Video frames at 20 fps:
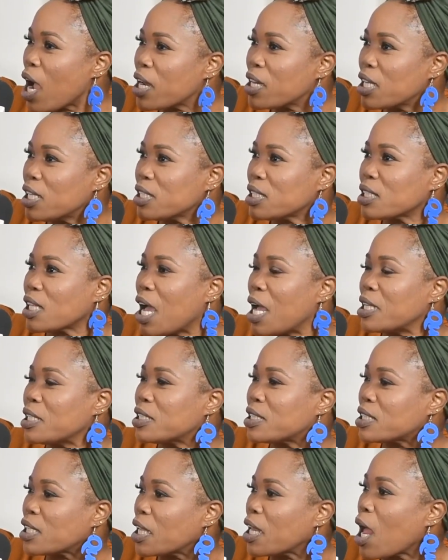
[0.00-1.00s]
honest and
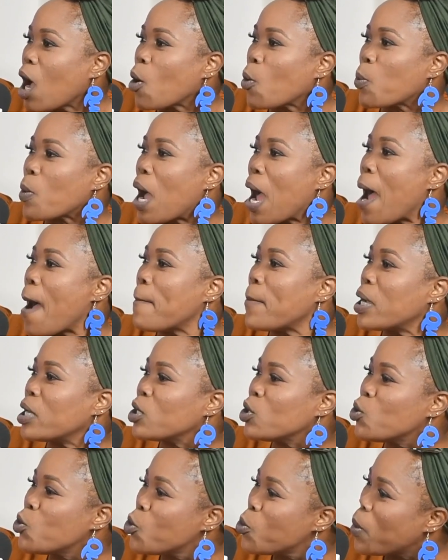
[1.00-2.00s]
say that I'm a
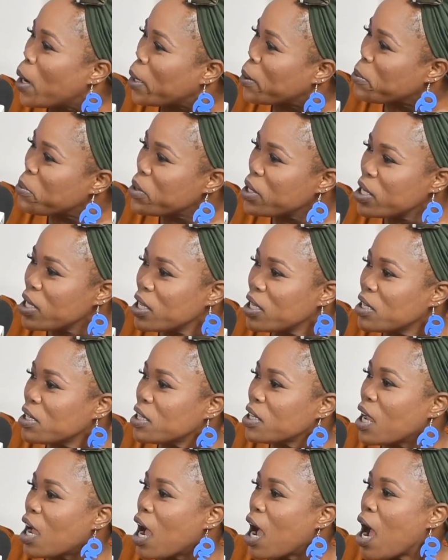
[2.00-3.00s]
human
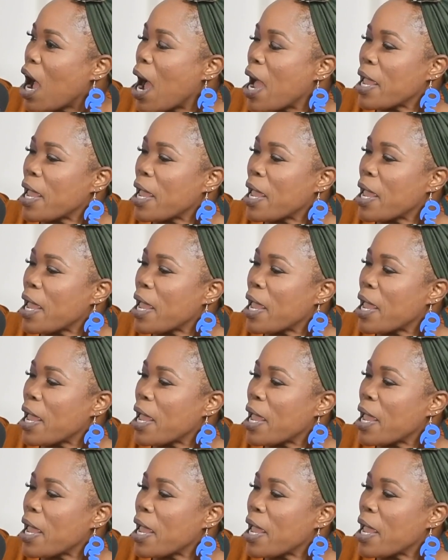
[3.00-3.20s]
being.